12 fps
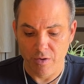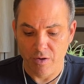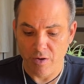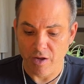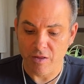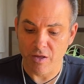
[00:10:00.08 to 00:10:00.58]

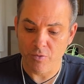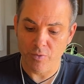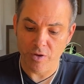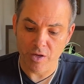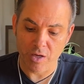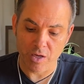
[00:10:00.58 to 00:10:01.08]
I think we
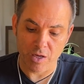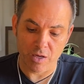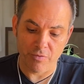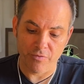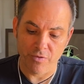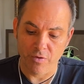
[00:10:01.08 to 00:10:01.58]

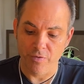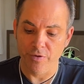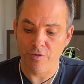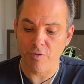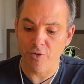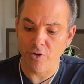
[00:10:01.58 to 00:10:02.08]
have
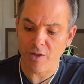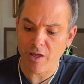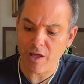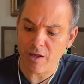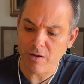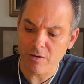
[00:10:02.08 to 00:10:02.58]
this little guy.